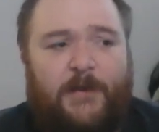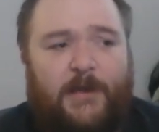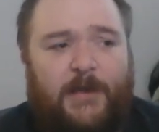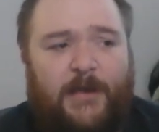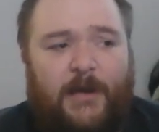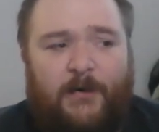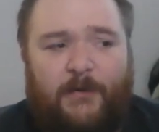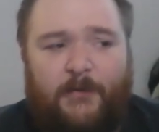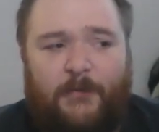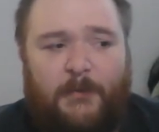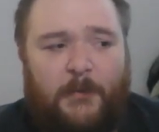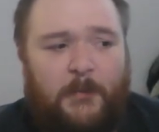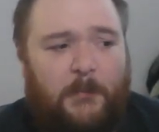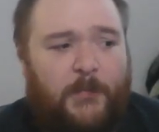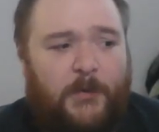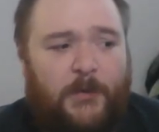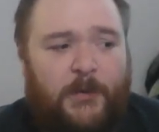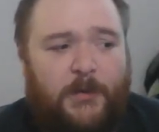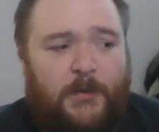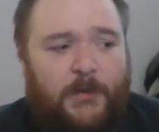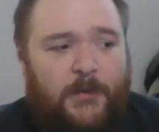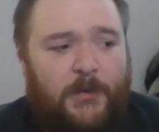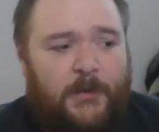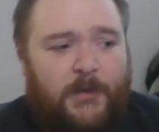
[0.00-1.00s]
I can't
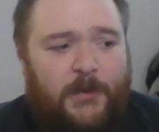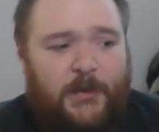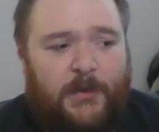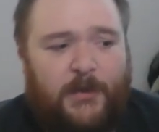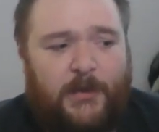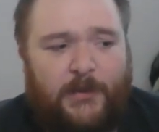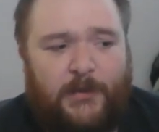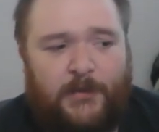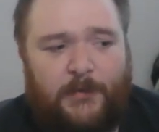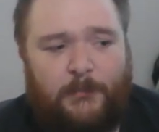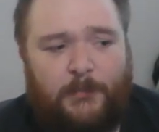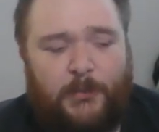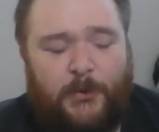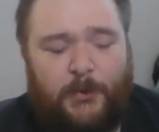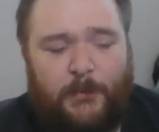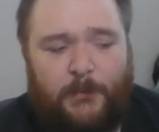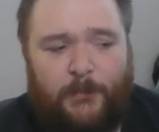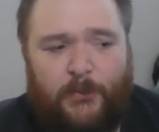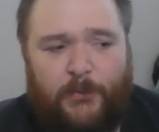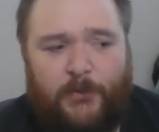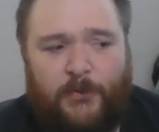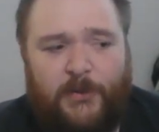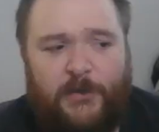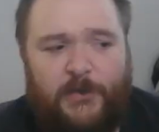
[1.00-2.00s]
remember, but I'm
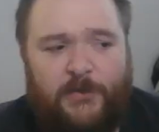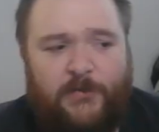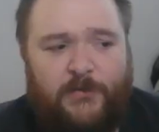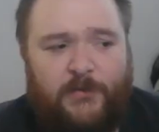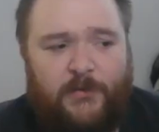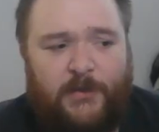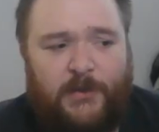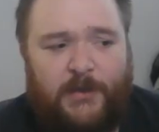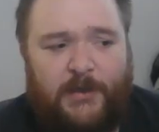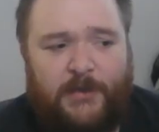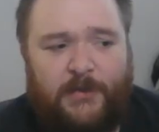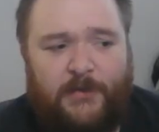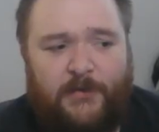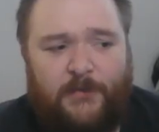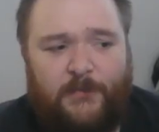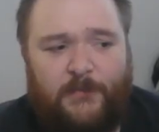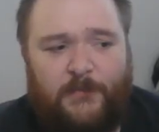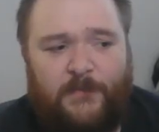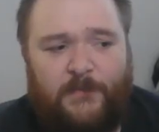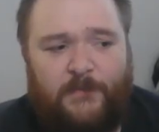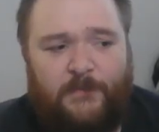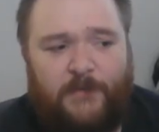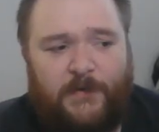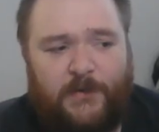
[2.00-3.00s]
pretty sure I ended up
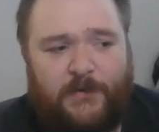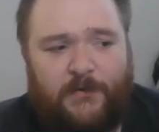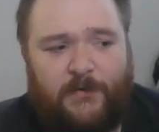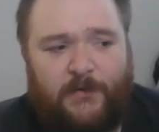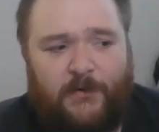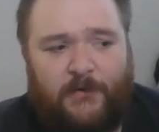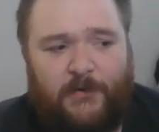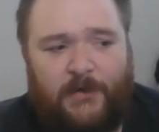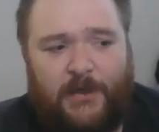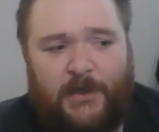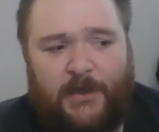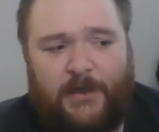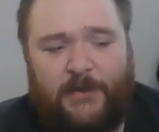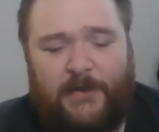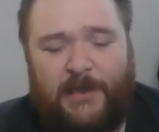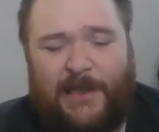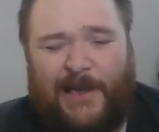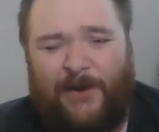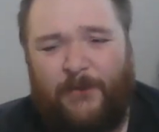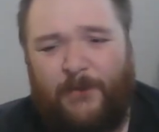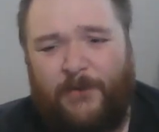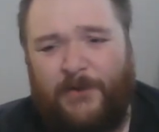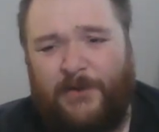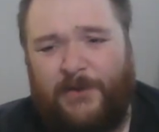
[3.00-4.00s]
with Victoria Hand
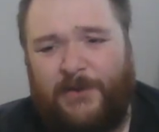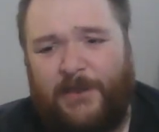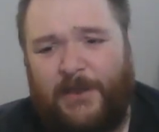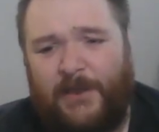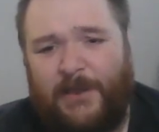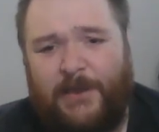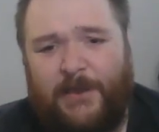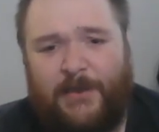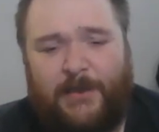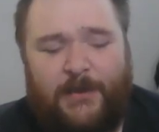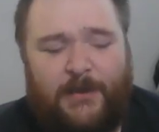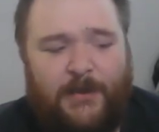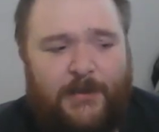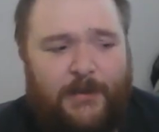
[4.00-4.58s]
out of the deck.